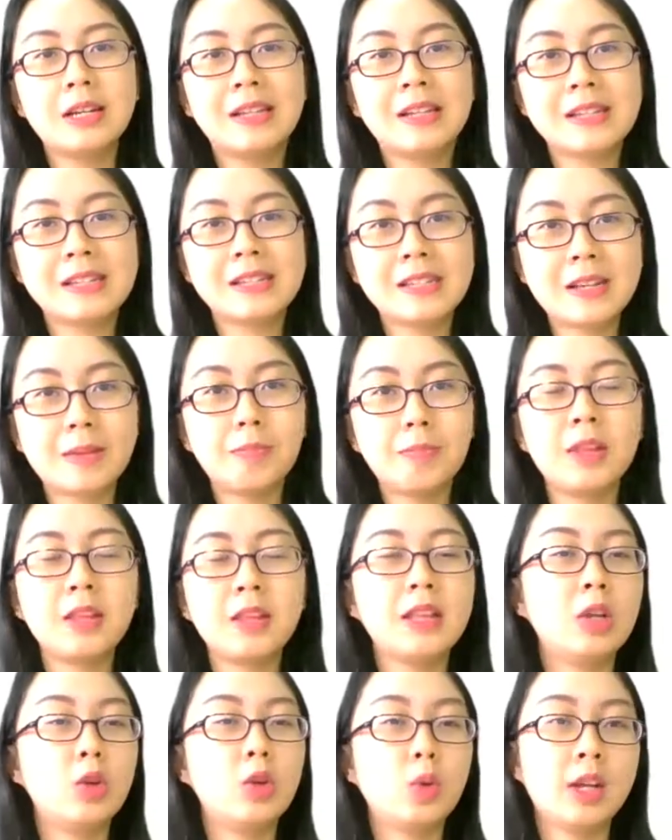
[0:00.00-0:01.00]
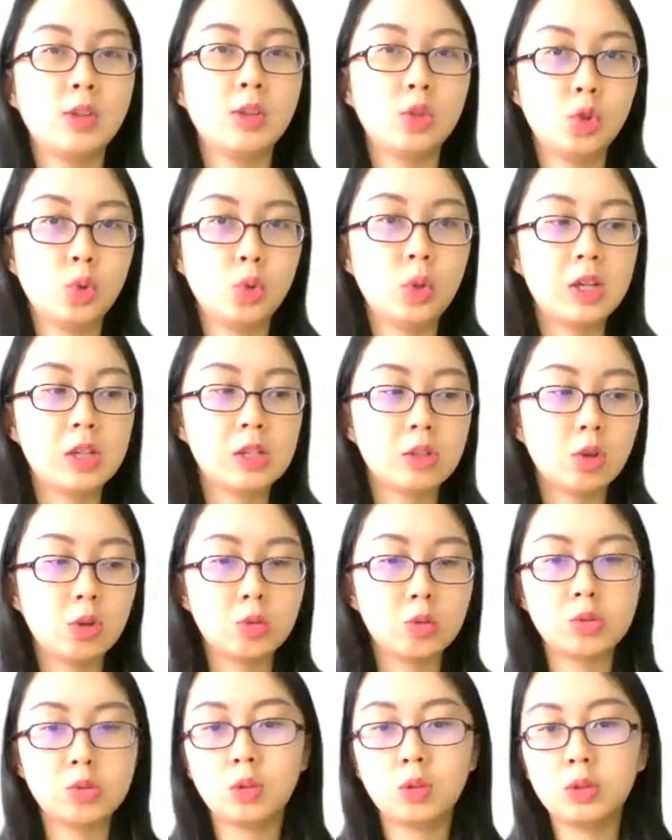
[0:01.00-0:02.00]
something that you can do is
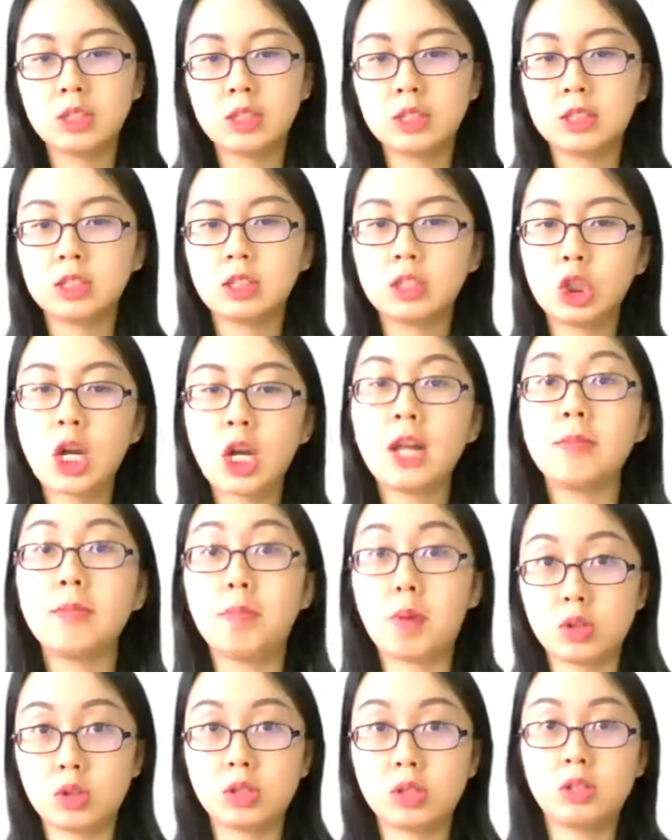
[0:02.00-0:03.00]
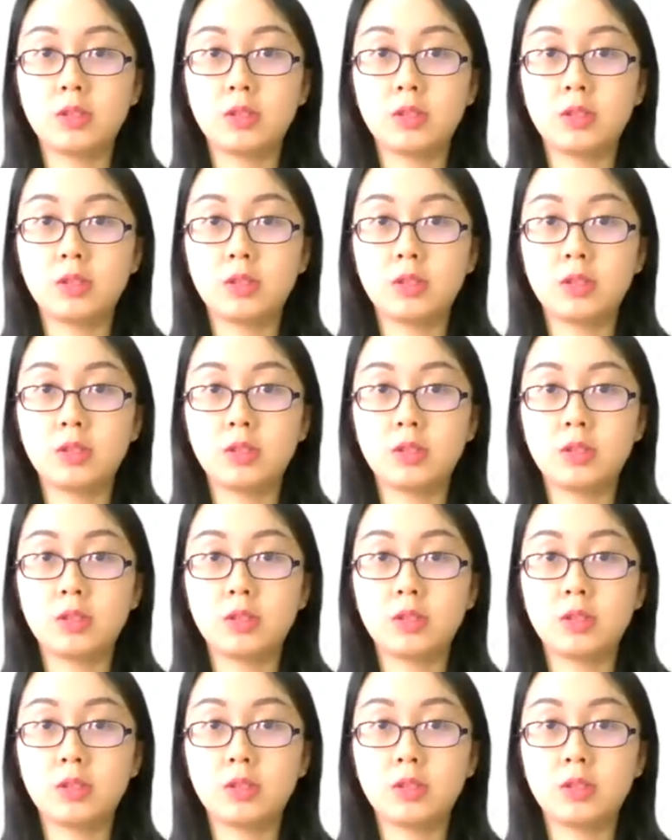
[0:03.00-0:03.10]
also the chat box.